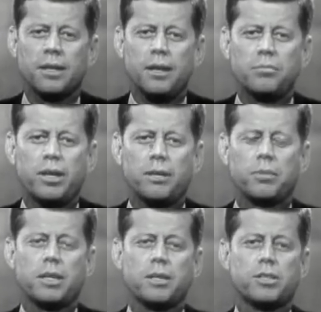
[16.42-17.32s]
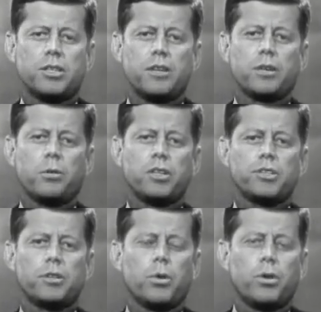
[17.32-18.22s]
Abraham Lincoln said the
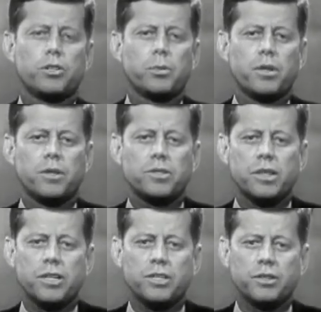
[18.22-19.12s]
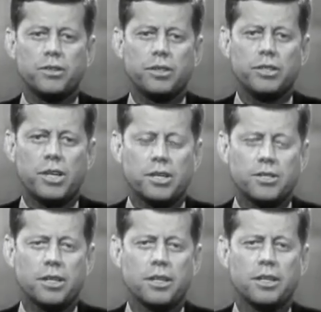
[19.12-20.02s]
question was whether this nation could exist
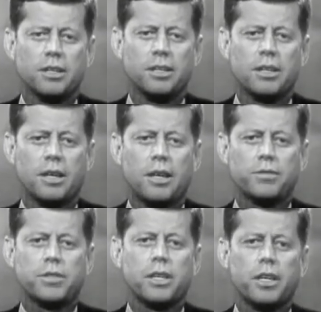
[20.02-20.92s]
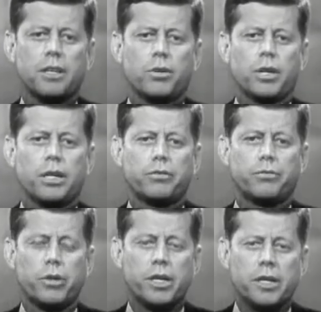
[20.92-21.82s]
half slave or half
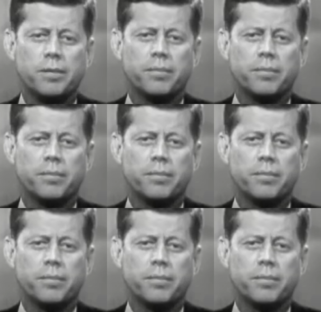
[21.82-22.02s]
free.